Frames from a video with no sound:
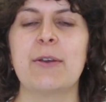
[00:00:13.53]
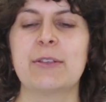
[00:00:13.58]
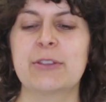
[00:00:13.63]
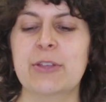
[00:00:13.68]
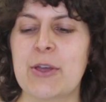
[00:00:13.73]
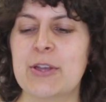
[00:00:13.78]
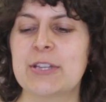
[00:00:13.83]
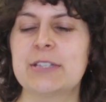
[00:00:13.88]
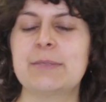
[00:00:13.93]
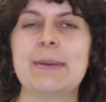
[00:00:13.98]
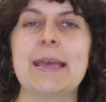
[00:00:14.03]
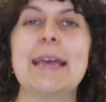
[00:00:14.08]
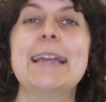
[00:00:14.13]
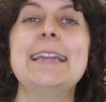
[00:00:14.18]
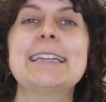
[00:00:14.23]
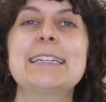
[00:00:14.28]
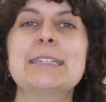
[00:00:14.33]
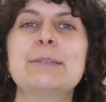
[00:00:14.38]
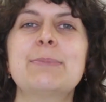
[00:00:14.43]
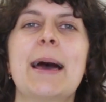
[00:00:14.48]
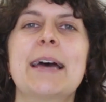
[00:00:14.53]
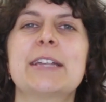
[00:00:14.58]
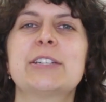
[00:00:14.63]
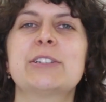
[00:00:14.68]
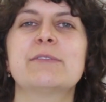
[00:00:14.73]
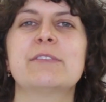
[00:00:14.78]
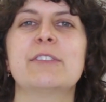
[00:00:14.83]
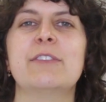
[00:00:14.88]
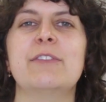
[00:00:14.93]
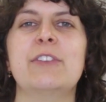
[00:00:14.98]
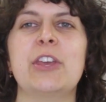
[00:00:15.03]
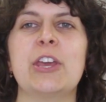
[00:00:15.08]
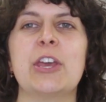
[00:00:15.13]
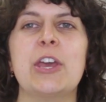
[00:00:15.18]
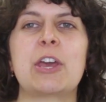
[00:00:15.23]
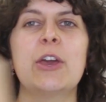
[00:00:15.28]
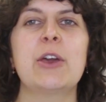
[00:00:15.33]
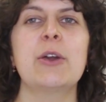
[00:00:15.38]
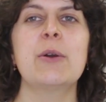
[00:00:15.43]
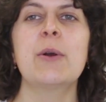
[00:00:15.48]
is going to be a little pattern
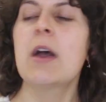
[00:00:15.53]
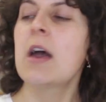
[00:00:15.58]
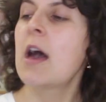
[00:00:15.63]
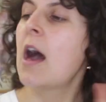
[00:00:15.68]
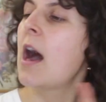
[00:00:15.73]
review.